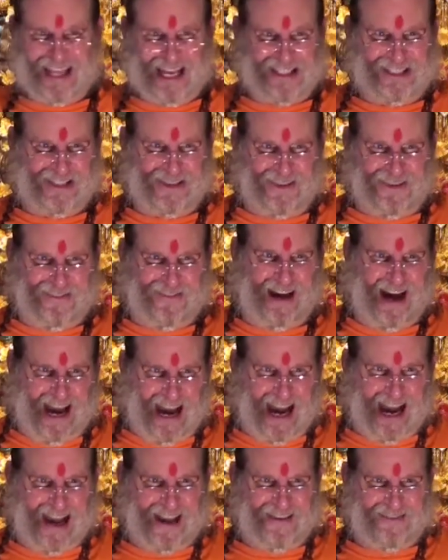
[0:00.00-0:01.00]
that
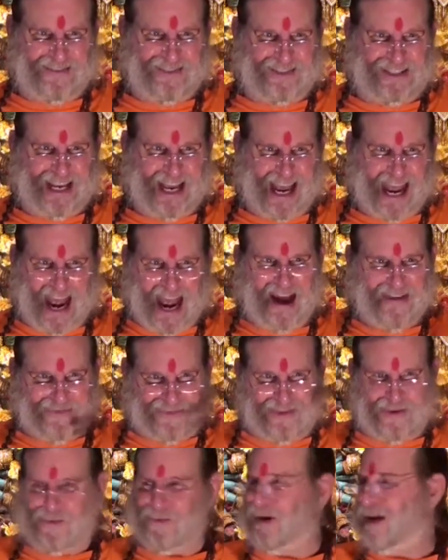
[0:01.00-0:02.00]
survives
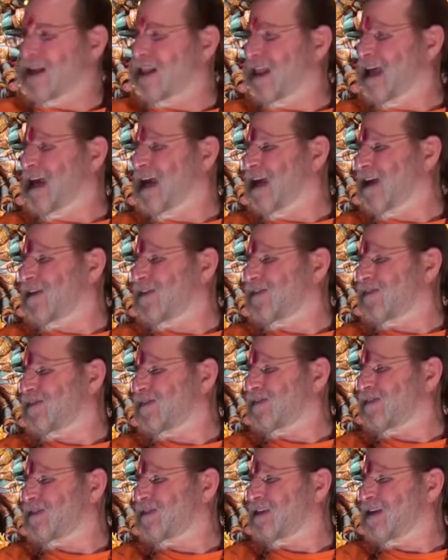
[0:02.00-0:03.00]
after we leave.
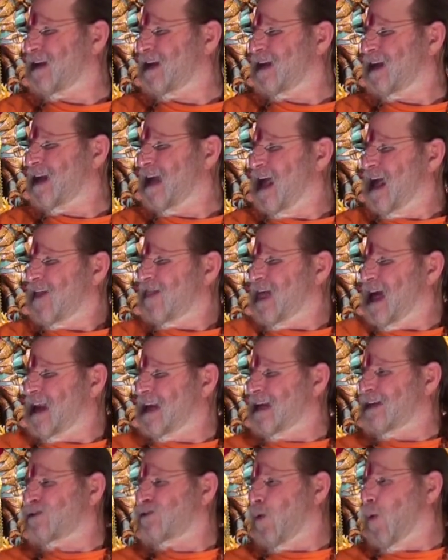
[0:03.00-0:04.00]
That
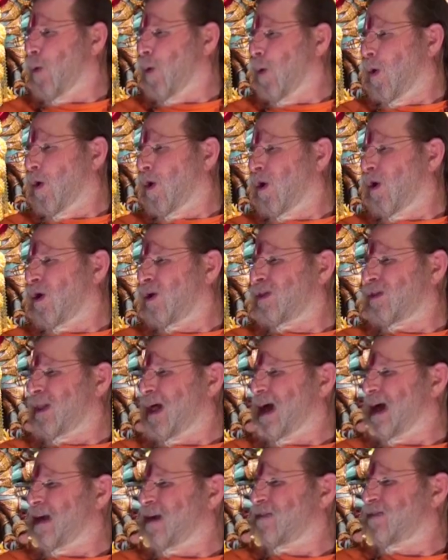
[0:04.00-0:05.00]
is all
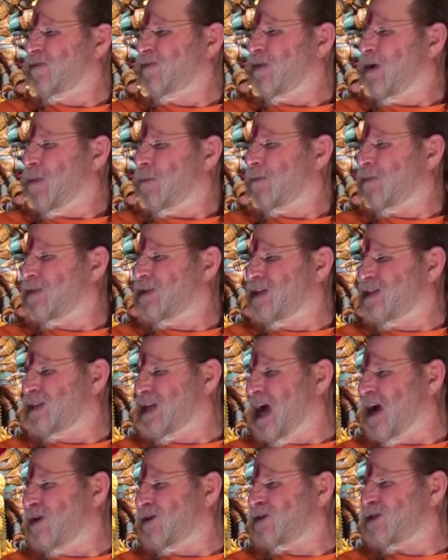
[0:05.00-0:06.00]
life
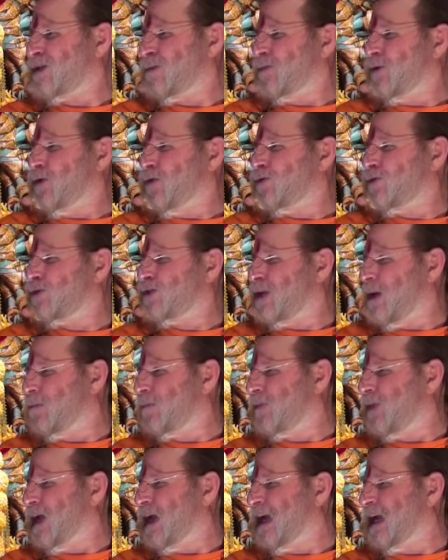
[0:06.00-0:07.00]
desires to produce
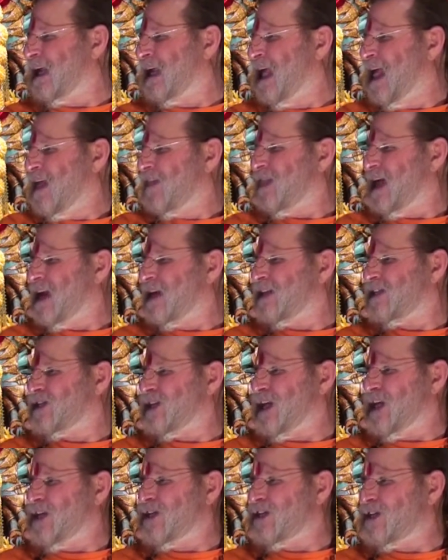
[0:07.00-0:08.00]
something that
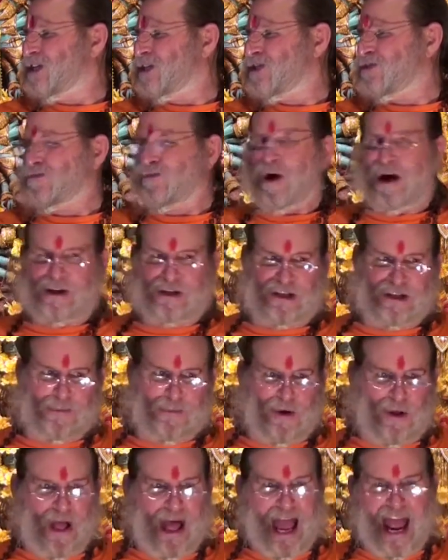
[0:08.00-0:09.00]
is
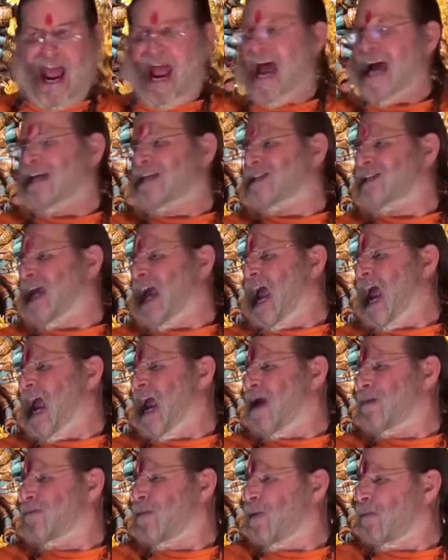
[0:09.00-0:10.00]
indestructible as
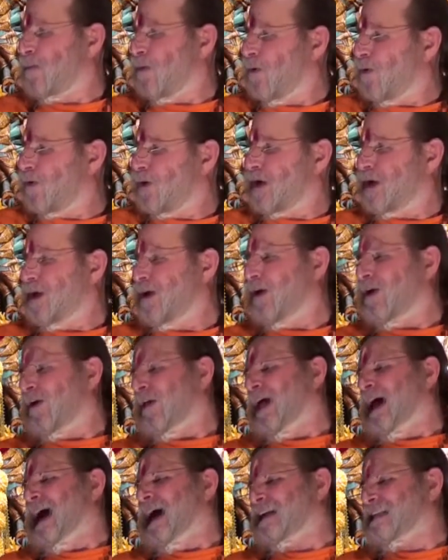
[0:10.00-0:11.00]
a
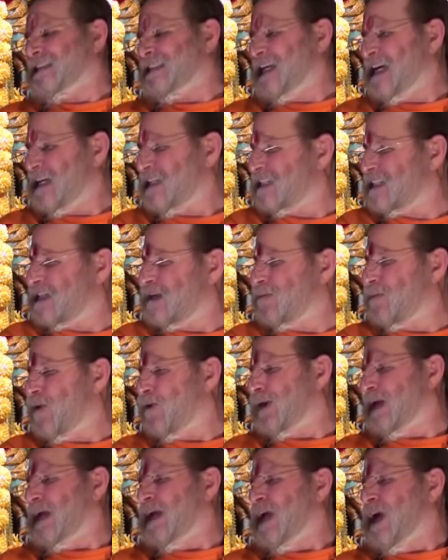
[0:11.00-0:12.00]
memorial, a
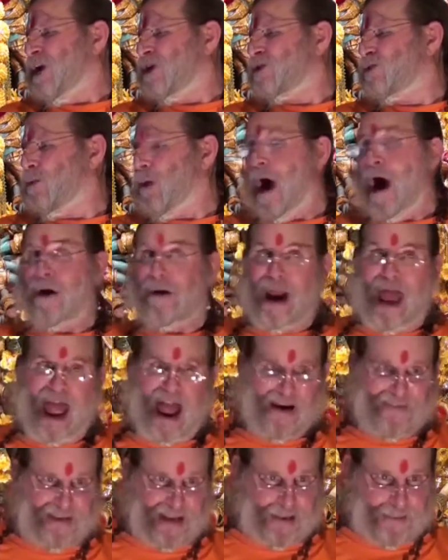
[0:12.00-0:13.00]
testimony to our
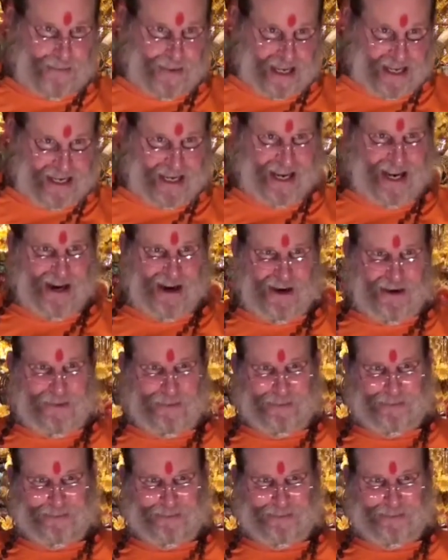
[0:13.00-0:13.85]
having been here.